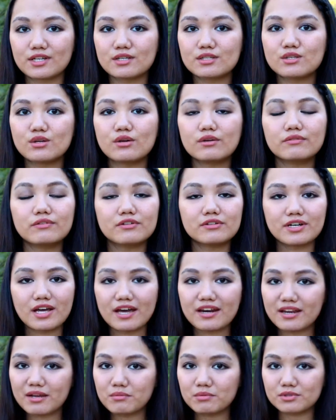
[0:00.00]
So if you're
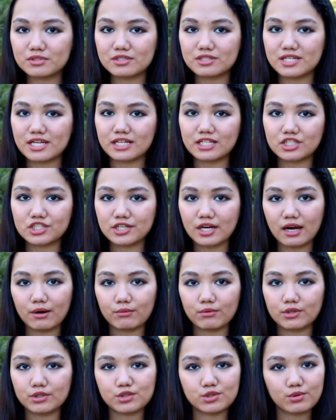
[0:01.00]
not able to take a
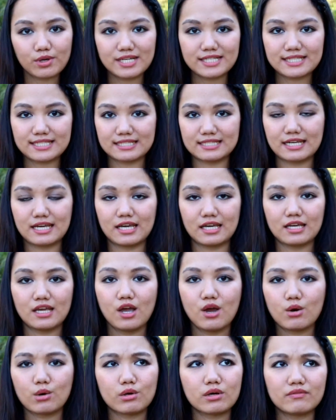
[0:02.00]
shower twice a day
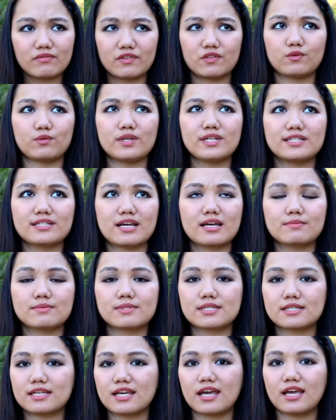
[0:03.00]
or even three
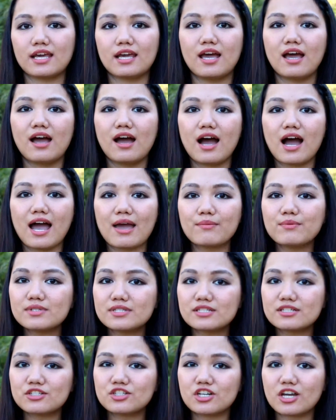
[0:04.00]
times a day, I
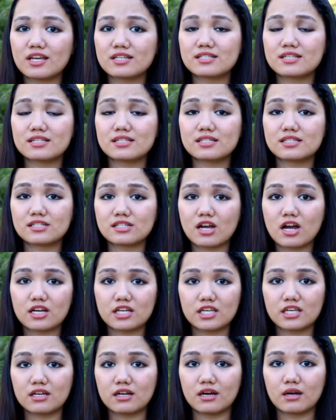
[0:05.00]
would suggest
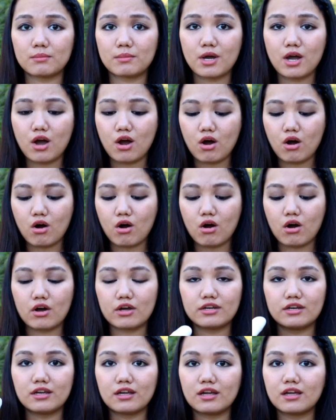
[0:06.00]
stocking up
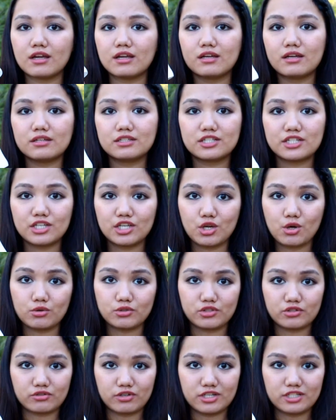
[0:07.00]
on
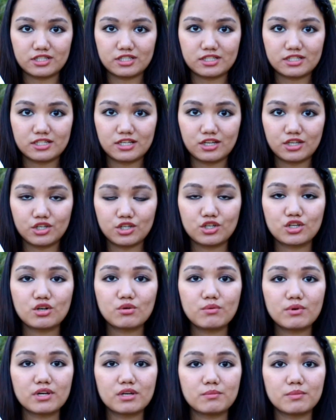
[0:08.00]
deodorants. You
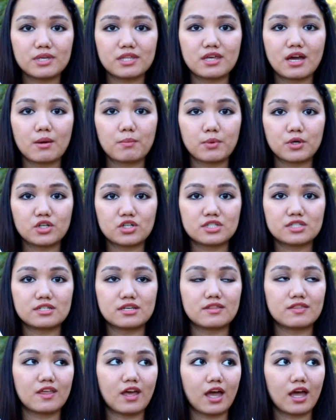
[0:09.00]
don't want to be that
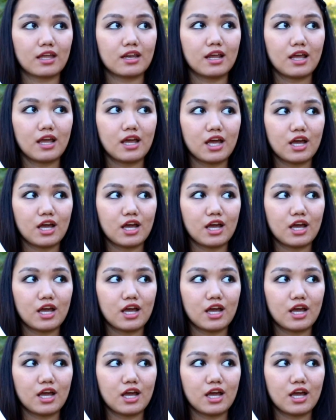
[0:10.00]
person that,